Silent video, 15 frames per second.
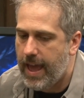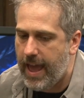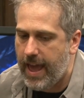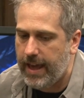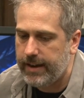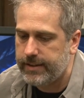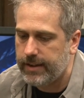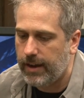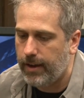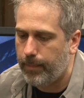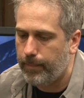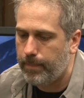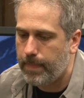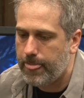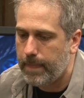
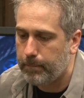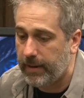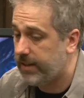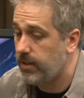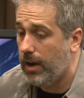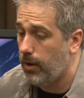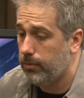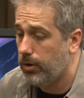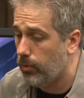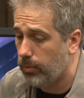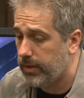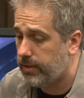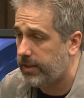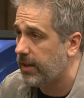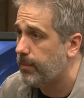And but yeah, no,
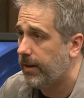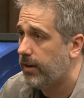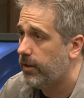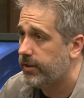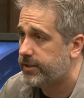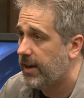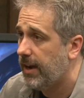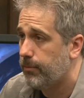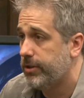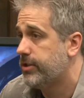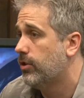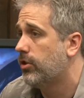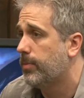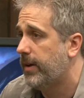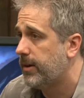we think about it all the time. We
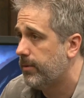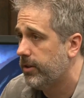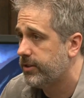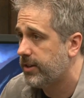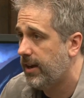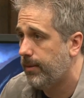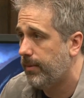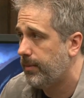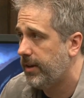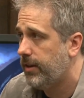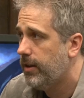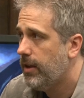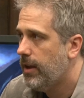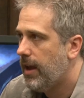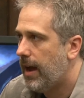joke about them all the time. I mean,
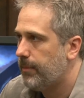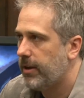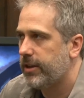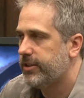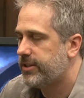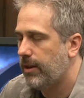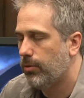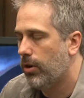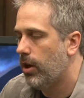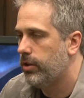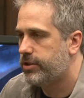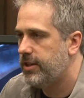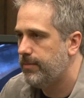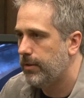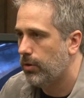I'm not going to say we're all
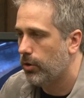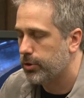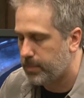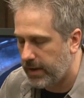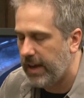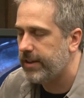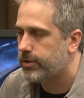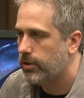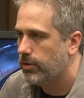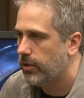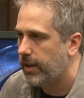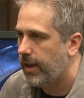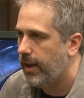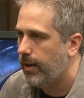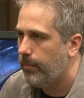achievement whores, but I
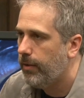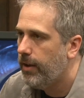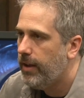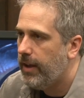certainly am.